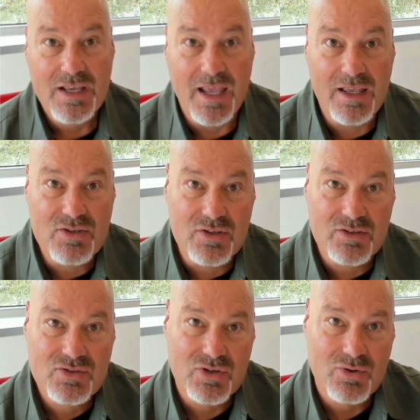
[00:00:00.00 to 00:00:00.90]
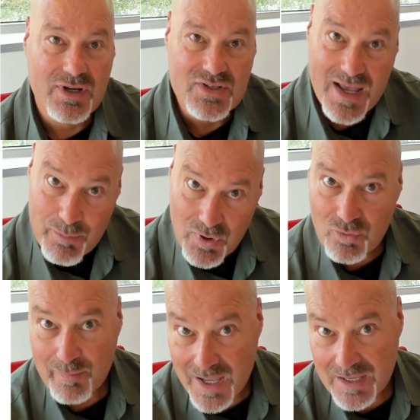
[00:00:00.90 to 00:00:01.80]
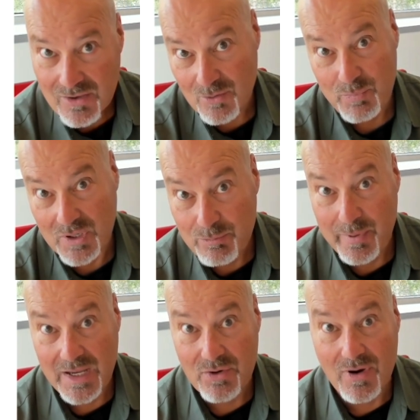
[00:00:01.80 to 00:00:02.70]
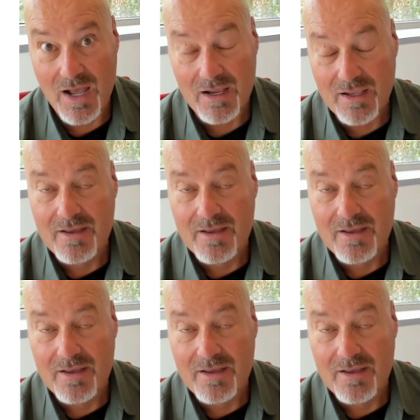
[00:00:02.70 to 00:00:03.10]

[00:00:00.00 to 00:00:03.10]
And so as I built my company, BayRock,